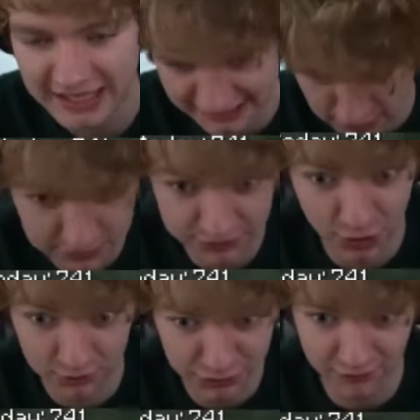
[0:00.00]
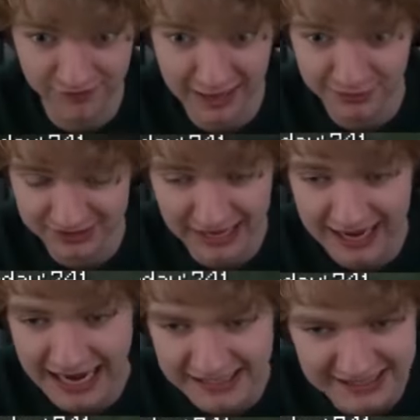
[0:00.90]
yeah, well, sure, flowers. Yeah,
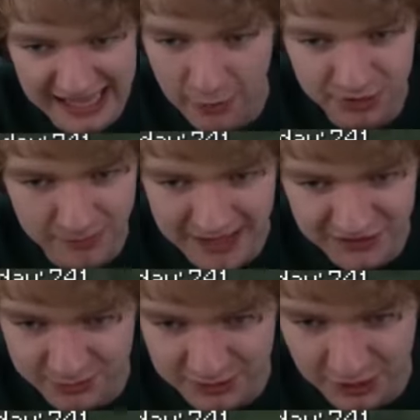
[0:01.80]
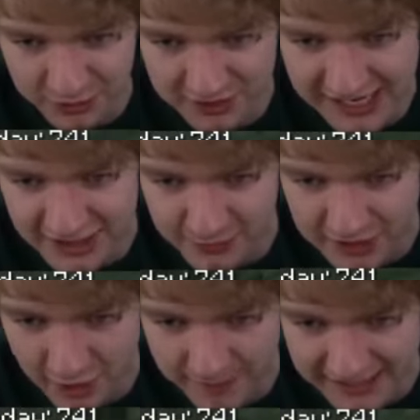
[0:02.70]
anything that helps your methods, McYum. You're the expert,
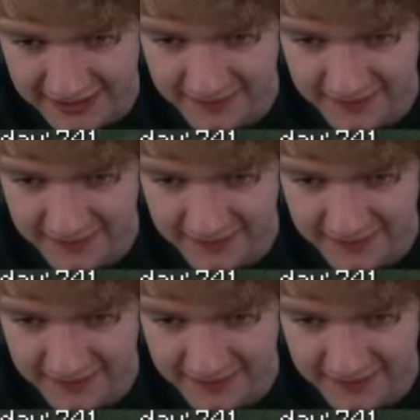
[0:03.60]
not me.